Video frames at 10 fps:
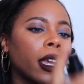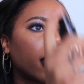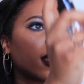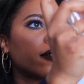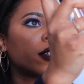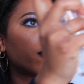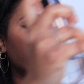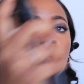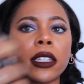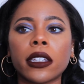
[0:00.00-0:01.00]
I loved it
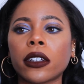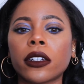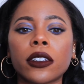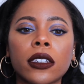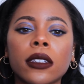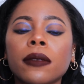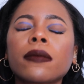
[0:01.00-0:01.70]
for years.